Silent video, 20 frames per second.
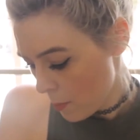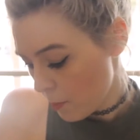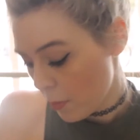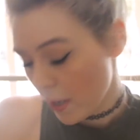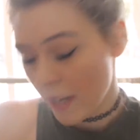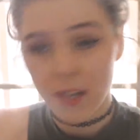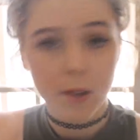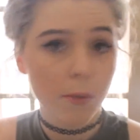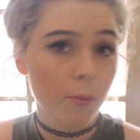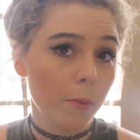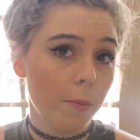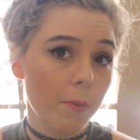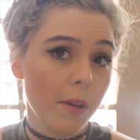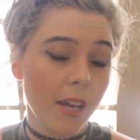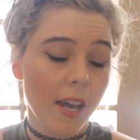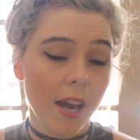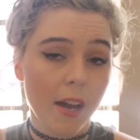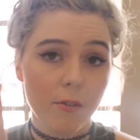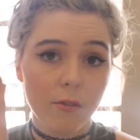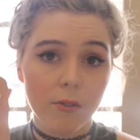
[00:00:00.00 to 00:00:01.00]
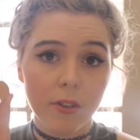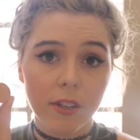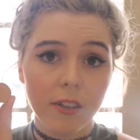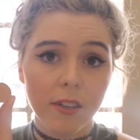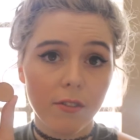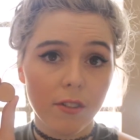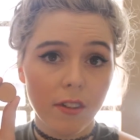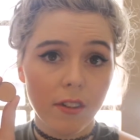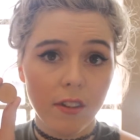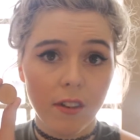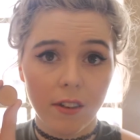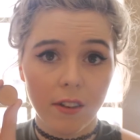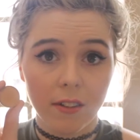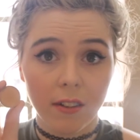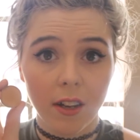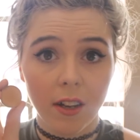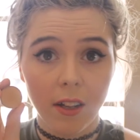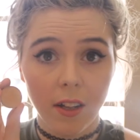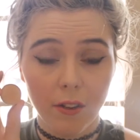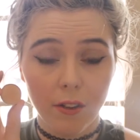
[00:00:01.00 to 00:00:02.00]
but it would be a really, really nice
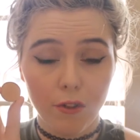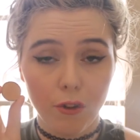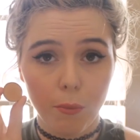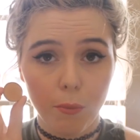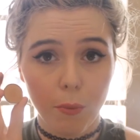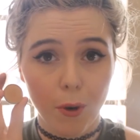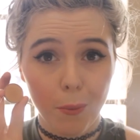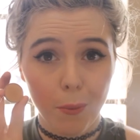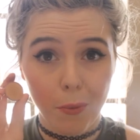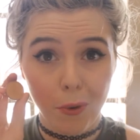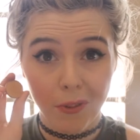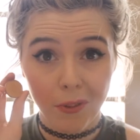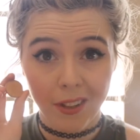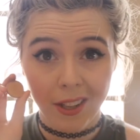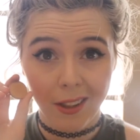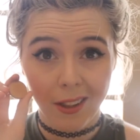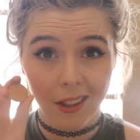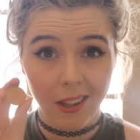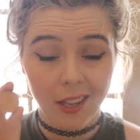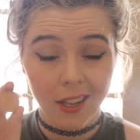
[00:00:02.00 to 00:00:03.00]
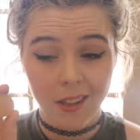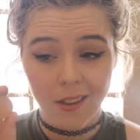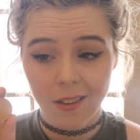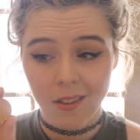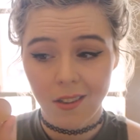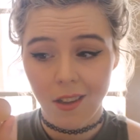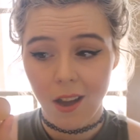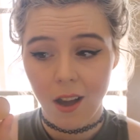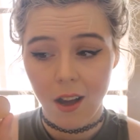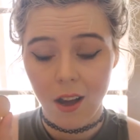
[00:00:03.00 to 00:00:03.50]
color to pop on the lid.